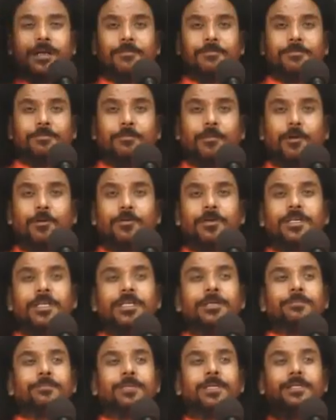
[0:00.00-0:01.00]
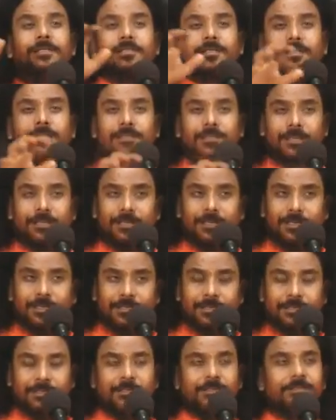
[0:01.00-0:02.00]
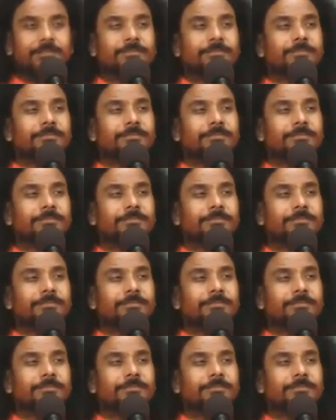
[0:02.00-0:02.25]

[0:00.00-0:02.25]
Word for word: of mountain persons are less.